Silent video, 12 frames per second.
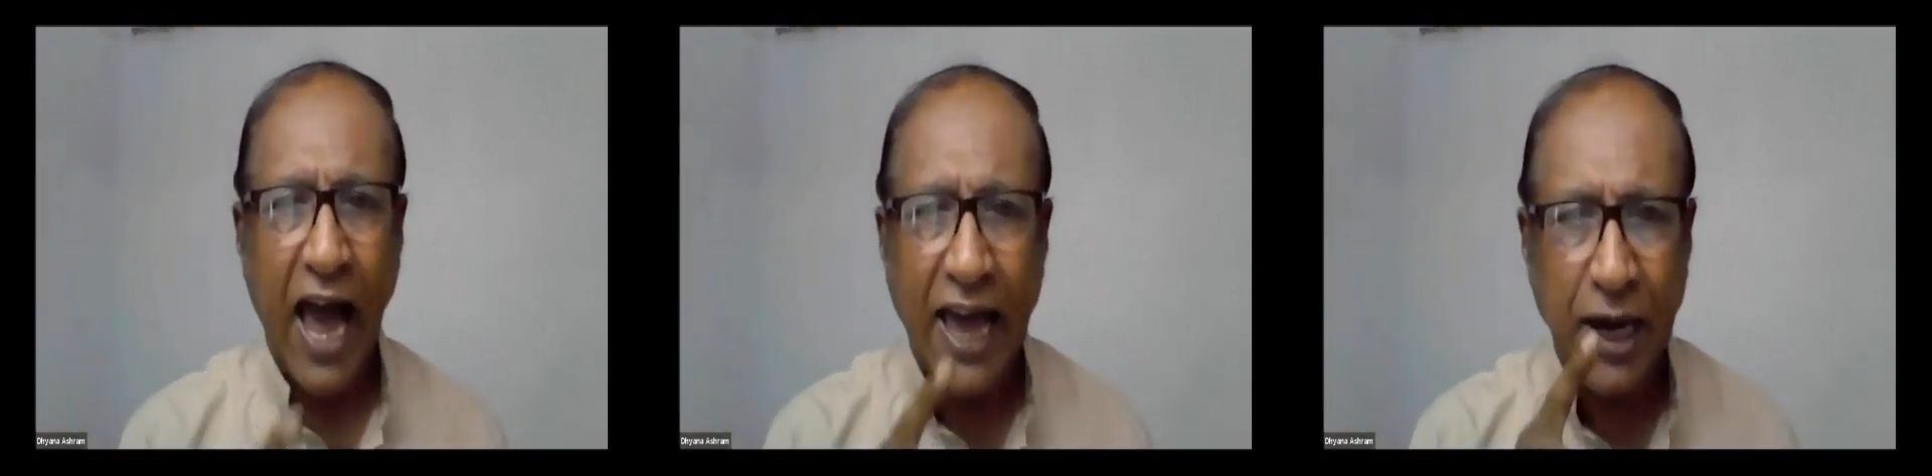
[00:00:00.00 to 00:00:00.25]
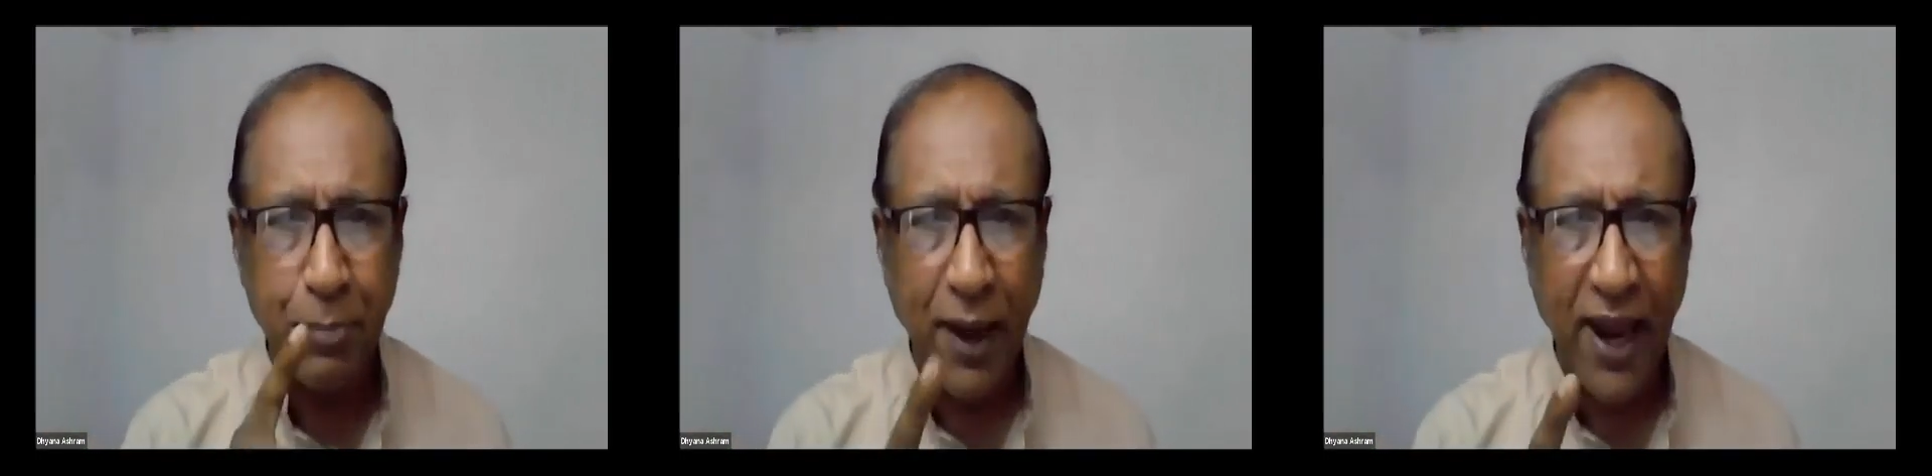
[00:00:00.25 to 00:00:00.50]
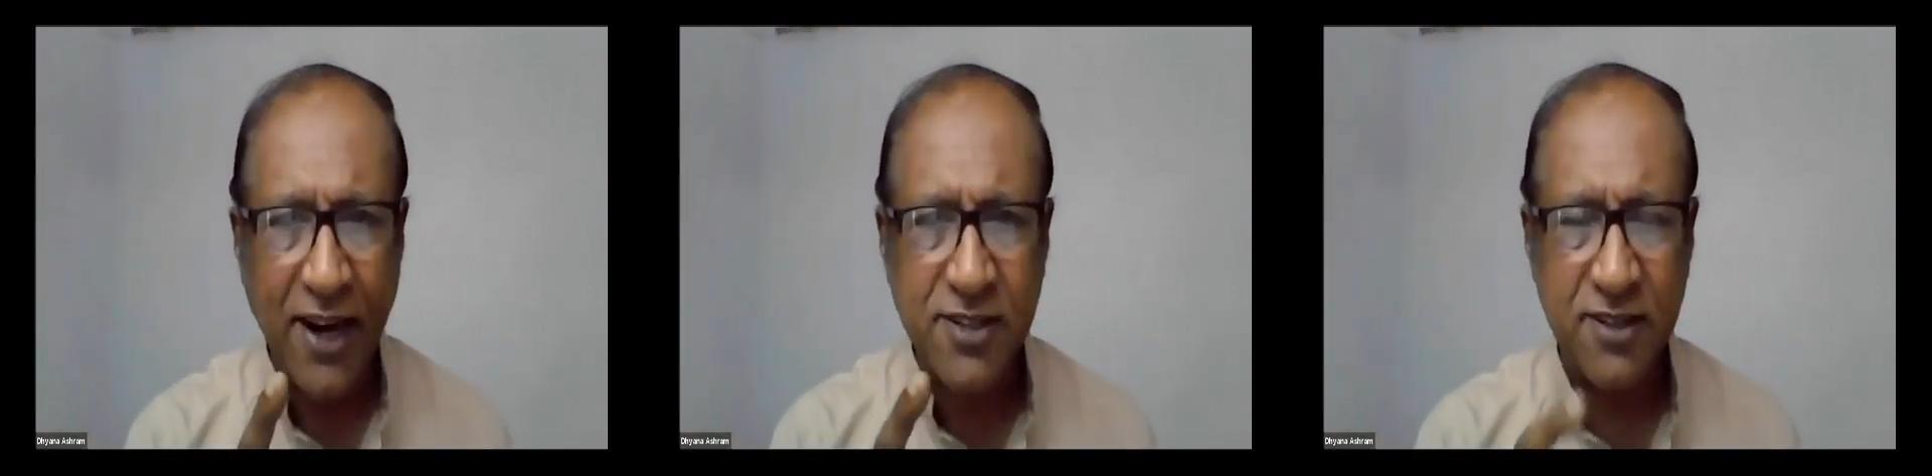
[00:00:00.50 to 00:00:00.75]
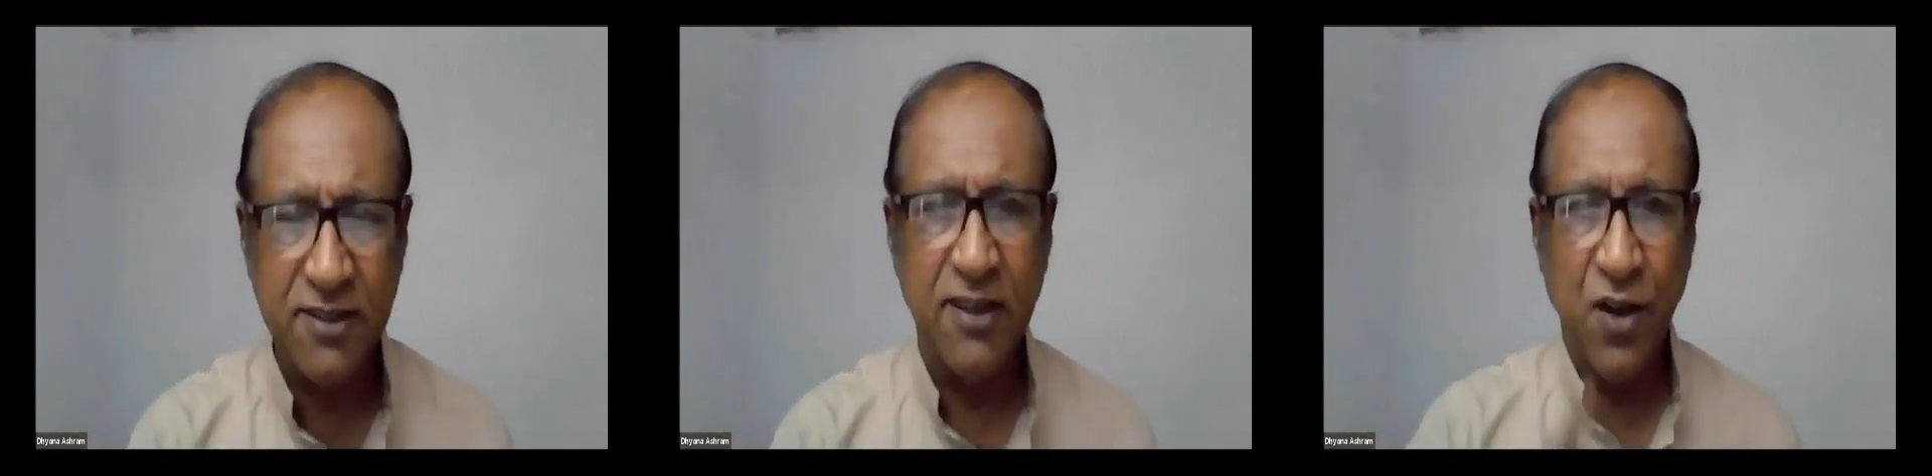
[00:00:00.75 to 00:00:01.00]
I
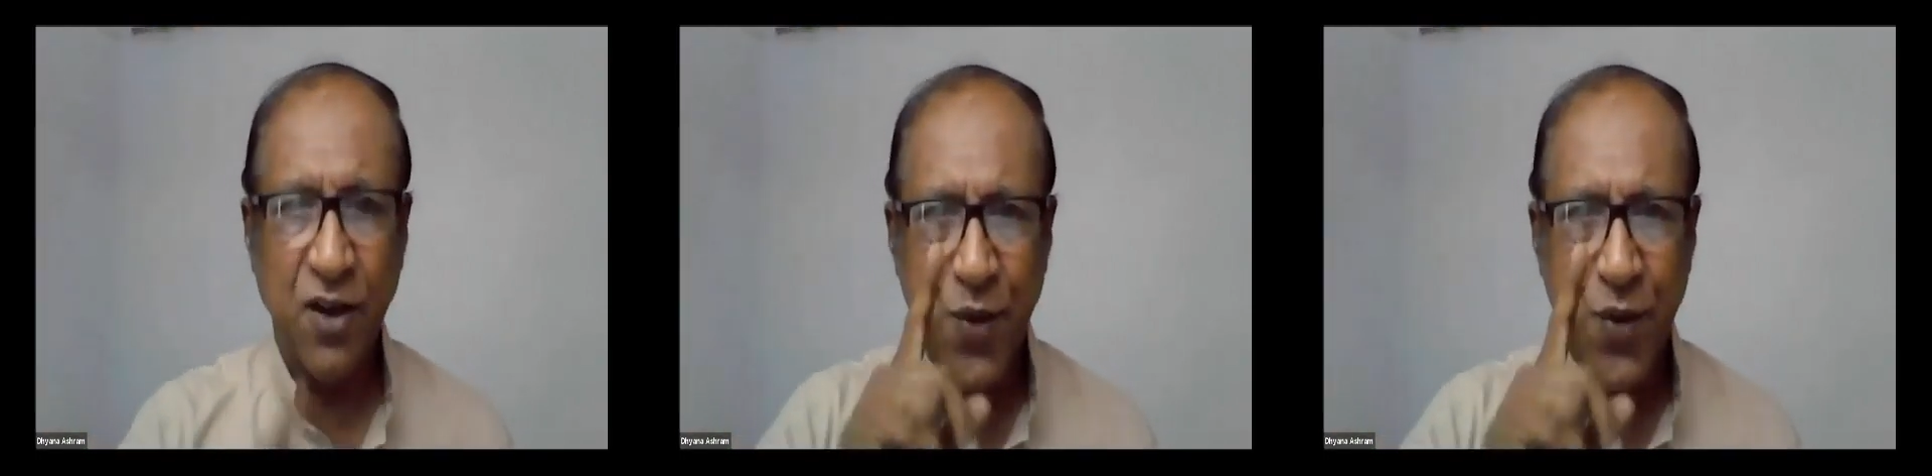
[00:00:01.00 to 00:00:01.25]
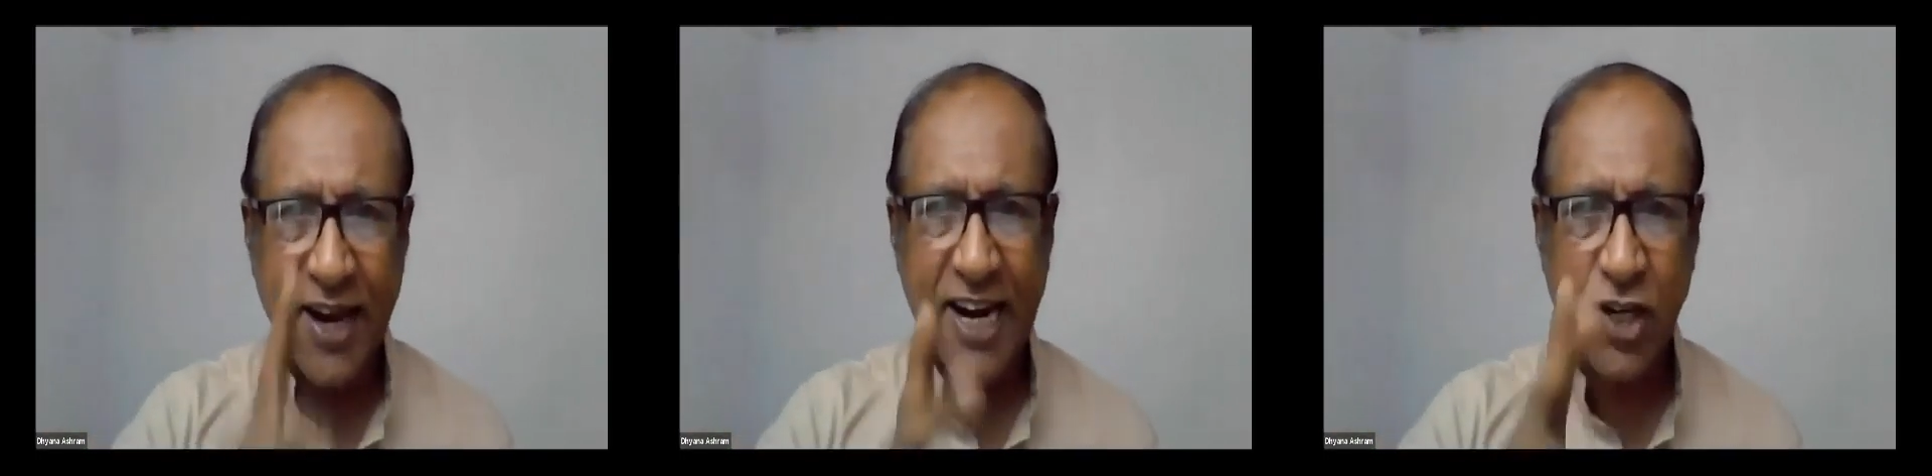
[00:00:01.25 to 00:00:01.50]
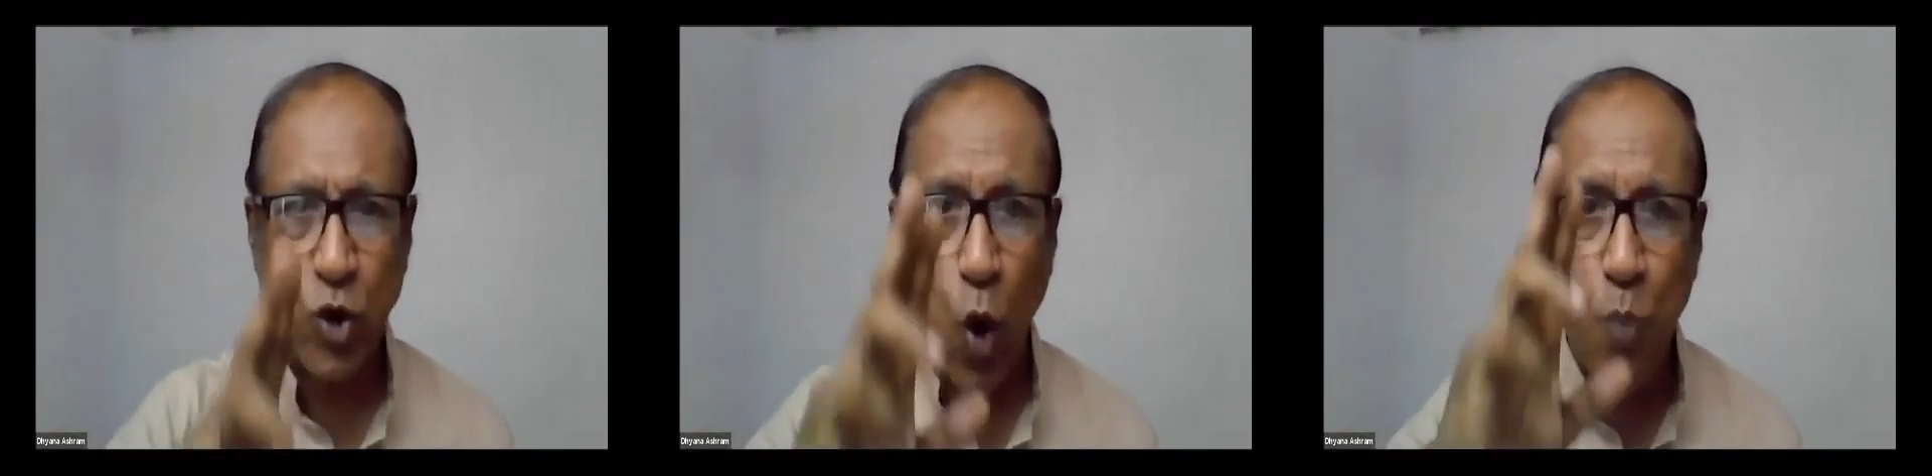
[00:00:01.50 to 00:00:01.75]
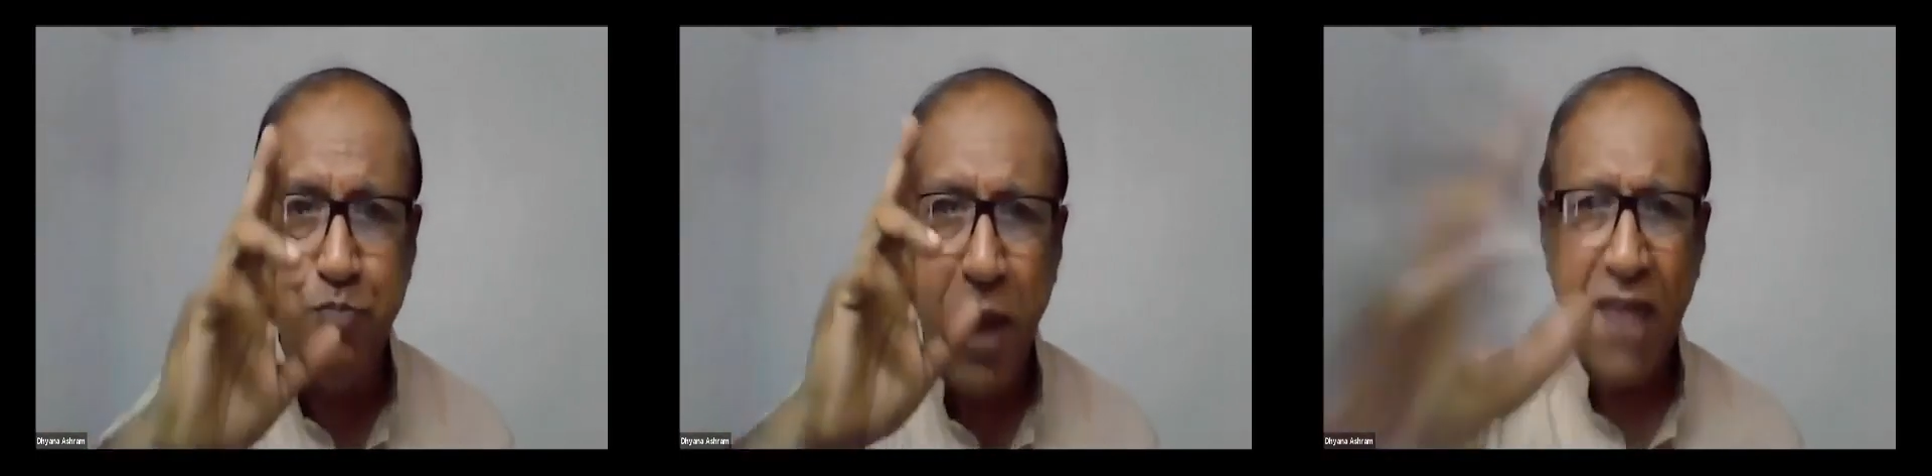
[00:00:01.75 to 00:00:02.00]
repeat, we need to
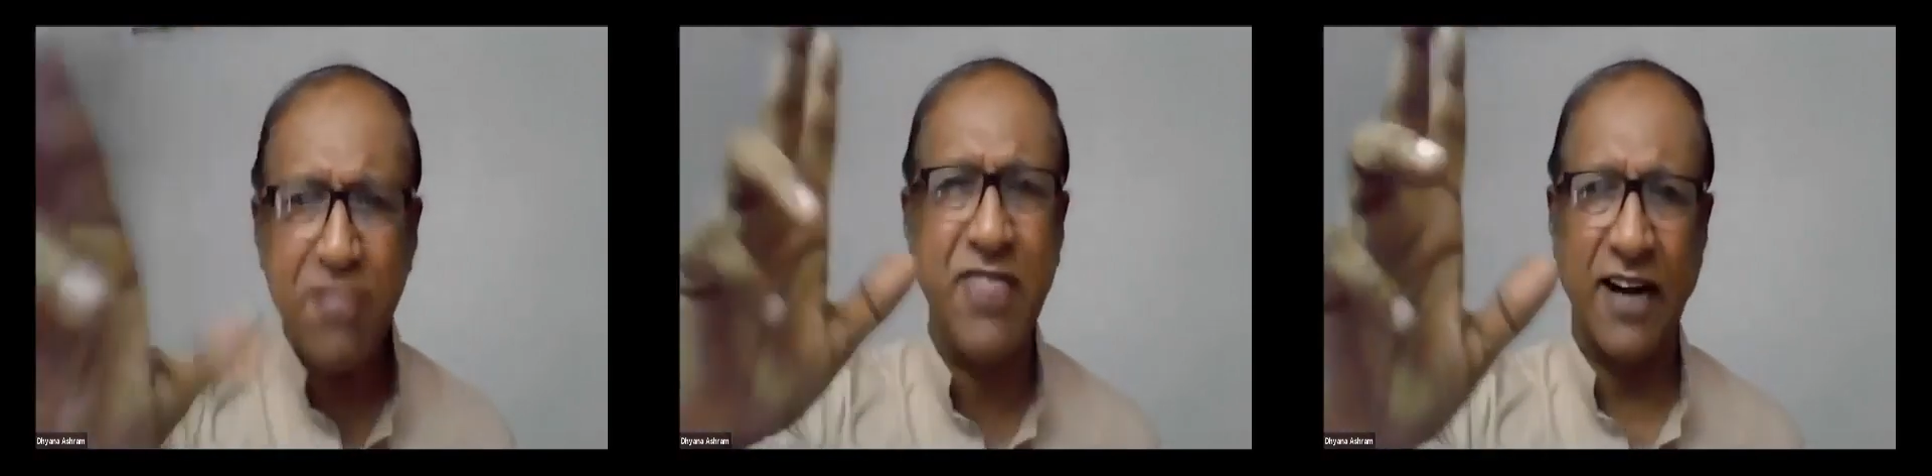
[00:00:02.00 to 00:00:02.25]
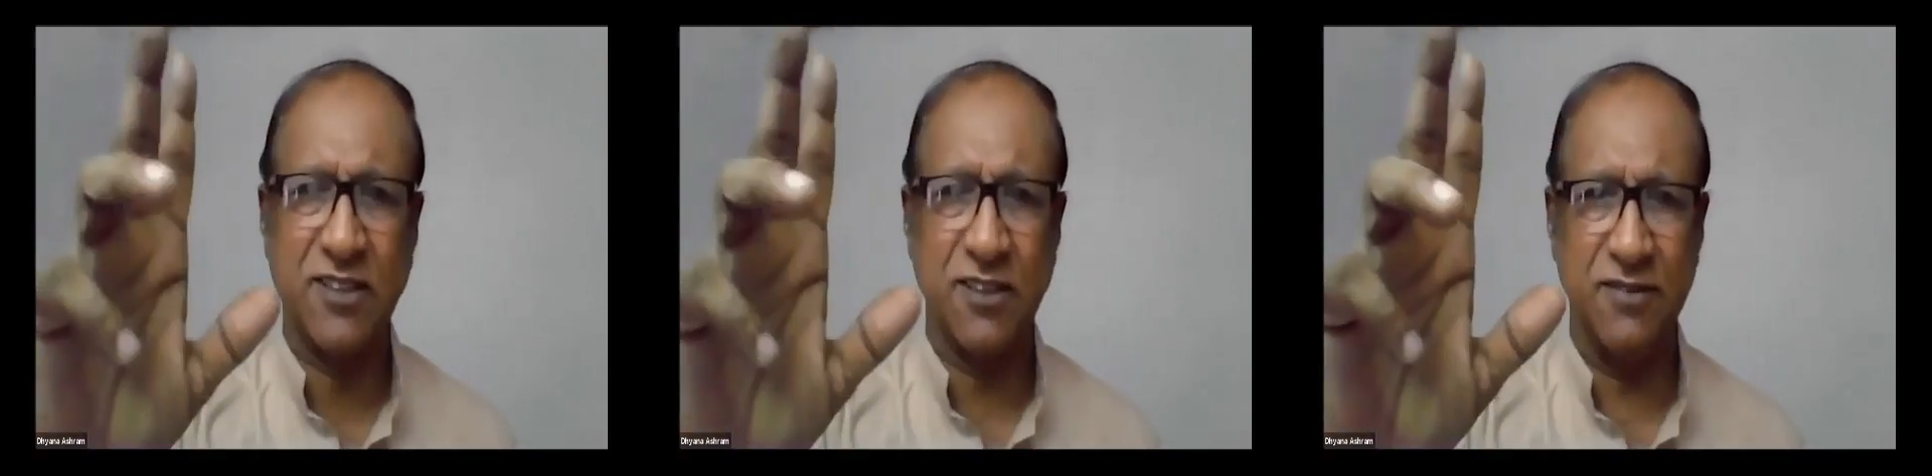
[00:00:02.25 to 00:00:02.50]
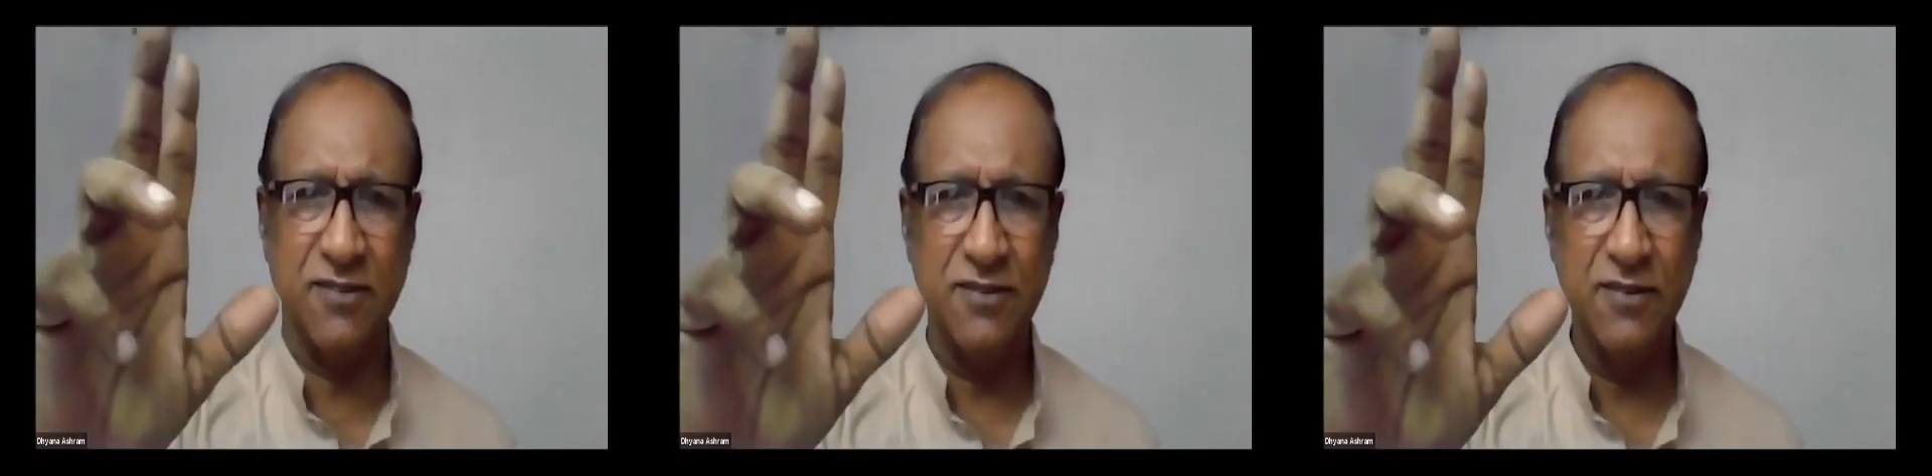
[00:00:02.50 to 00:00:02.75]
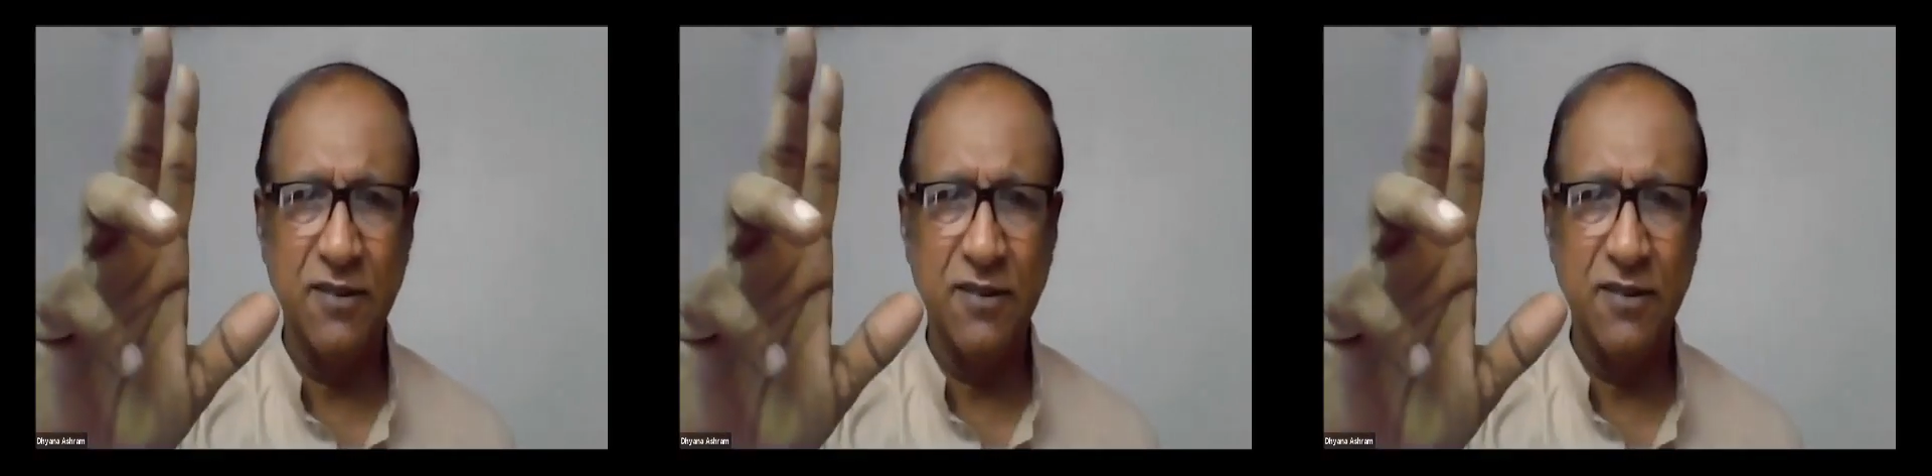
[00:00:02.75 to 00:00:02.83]
obey that.